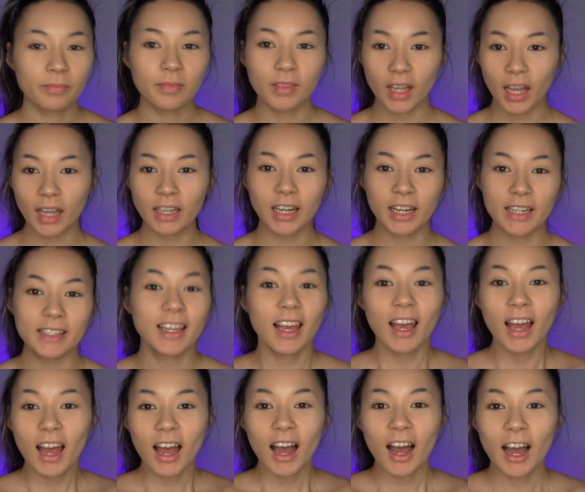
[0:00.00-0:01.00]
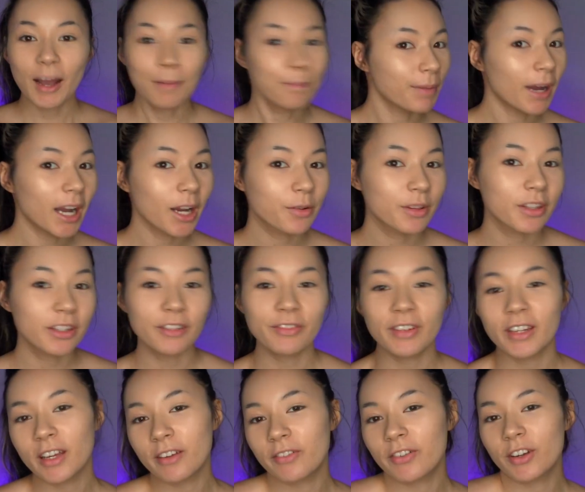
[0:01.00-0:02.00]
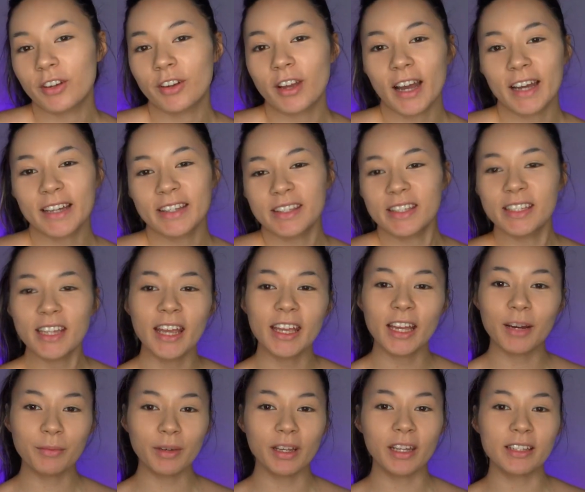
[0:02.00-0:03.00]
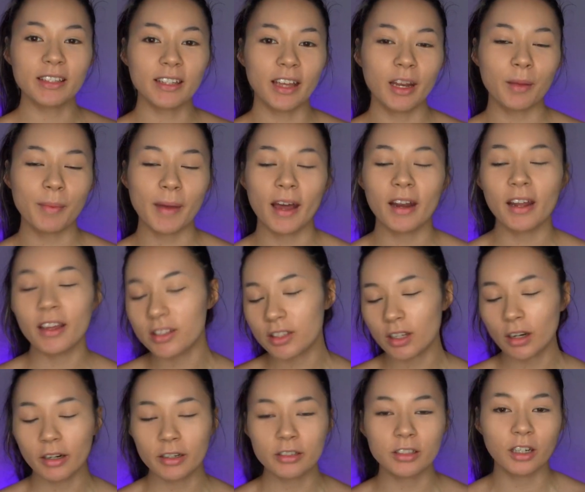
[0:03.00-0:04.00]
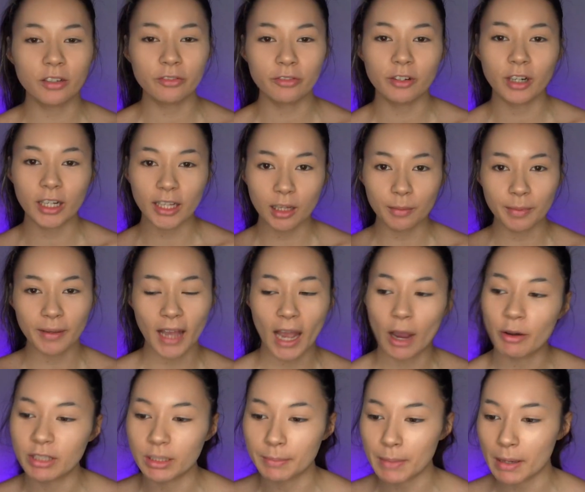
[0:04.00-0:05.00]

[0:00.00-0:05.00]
Hi guys, I'm back with a new video for you guys today. I'm really excited about it. Sorry I was gone for a little bit, I was a bit